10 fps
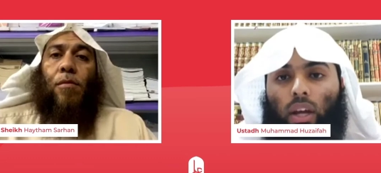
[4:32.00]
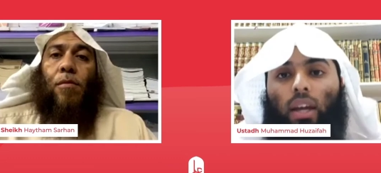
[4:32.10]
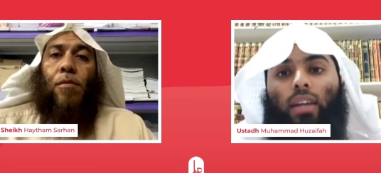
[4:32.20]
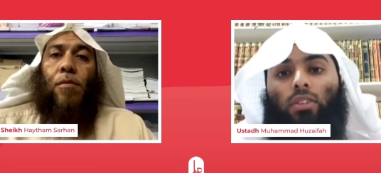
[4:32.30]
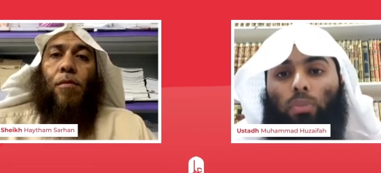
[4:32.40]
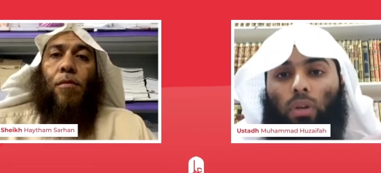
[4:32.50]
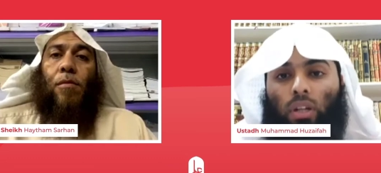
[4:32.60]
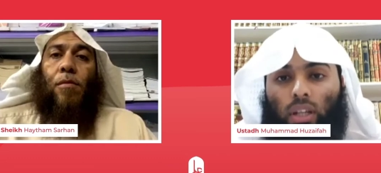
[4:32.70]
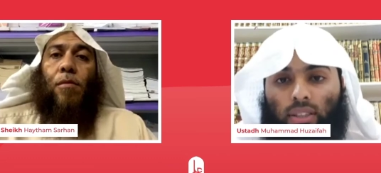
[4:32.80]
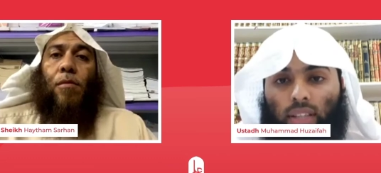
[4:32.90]
Speaker 1: it's upon
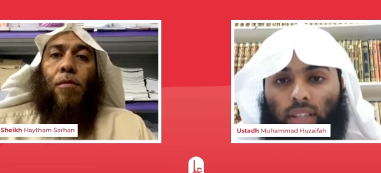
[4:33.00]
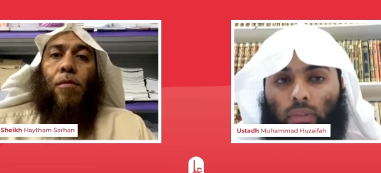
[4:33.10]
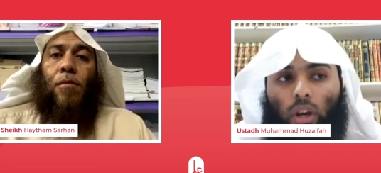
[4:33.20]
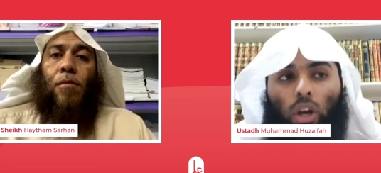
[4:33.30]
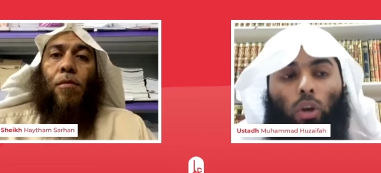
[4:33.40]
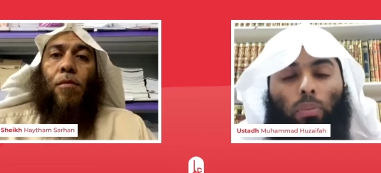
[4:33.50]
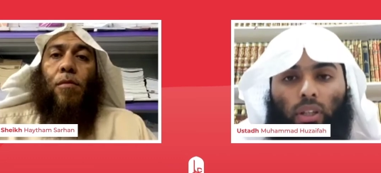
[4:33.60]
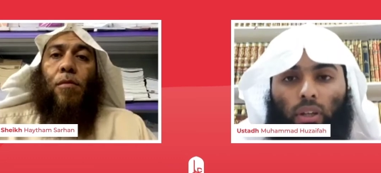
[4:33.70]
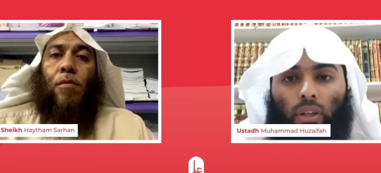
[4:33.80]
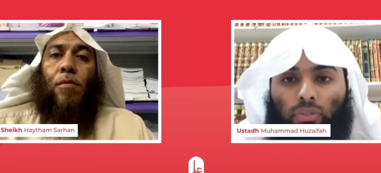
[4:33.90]
herself, upon
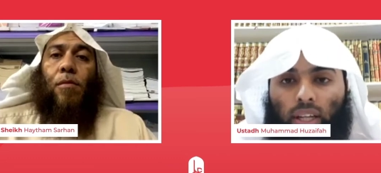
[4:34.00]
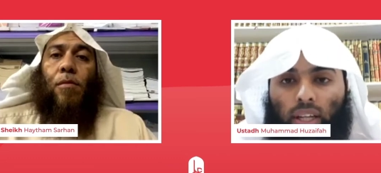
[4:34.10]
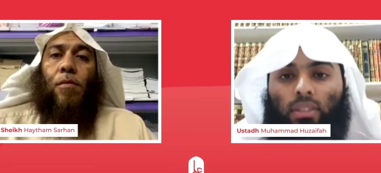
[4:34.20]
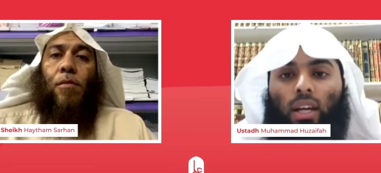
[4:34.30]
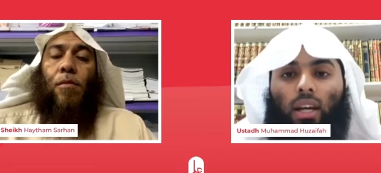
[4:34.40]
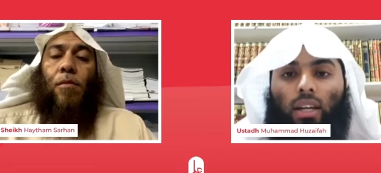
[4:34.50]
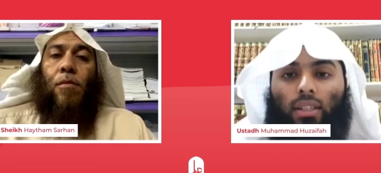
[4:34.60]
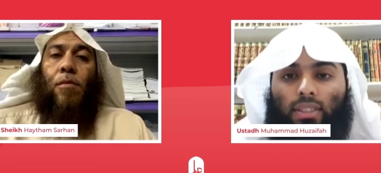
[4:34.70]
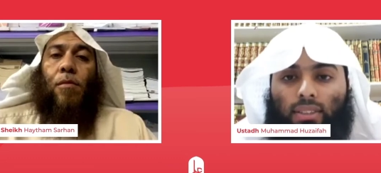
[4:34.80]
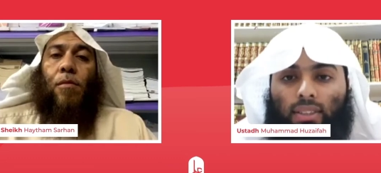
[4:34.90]
her friends, her
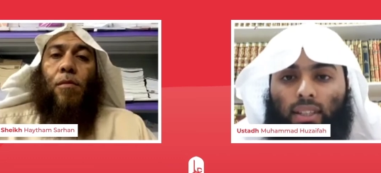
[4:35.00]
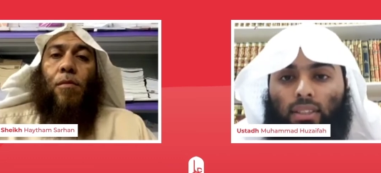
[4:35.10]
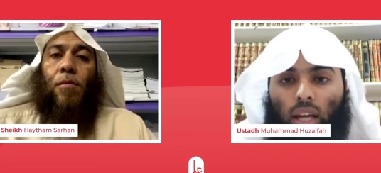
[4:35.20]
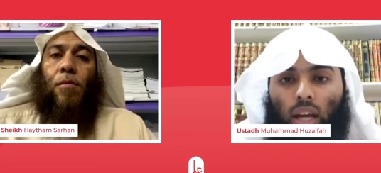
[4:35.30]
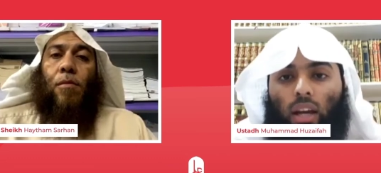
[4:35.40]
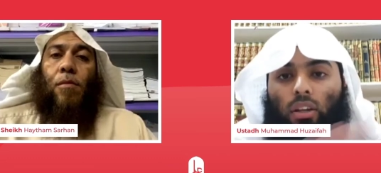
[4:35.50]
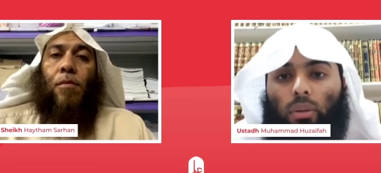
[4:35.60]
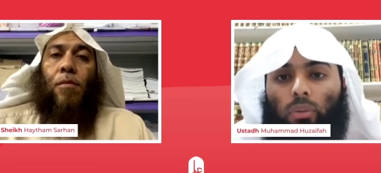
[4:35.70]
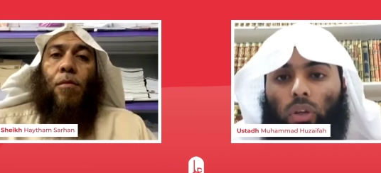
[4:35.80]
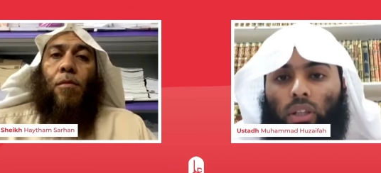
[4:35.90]
sisters, her
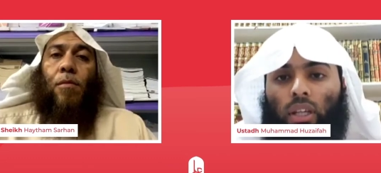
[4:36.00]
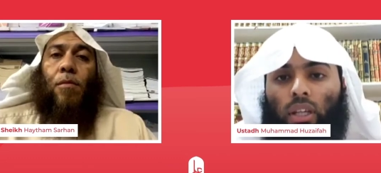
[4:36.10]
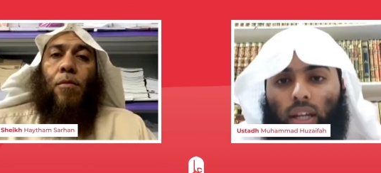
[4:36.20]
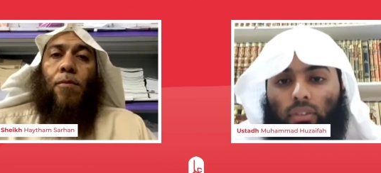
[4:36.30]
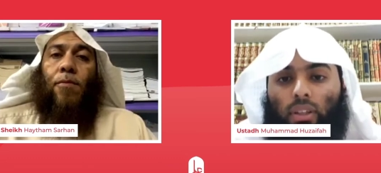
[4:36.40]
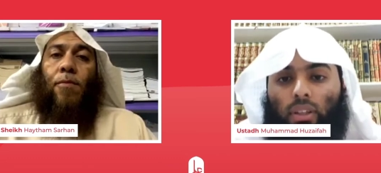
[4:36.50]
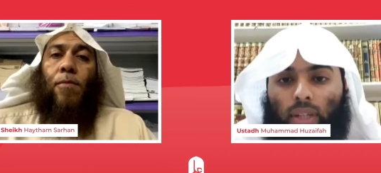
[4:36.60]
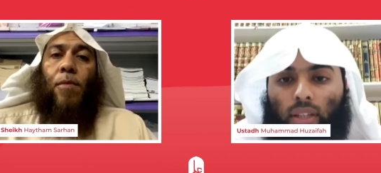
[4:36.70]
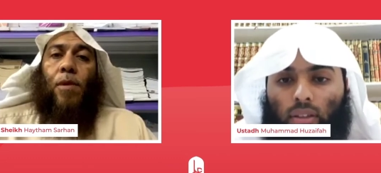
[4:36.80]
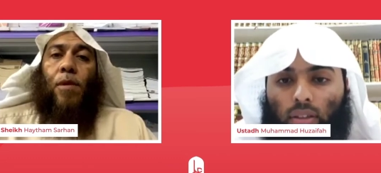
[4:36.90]
community and even the men.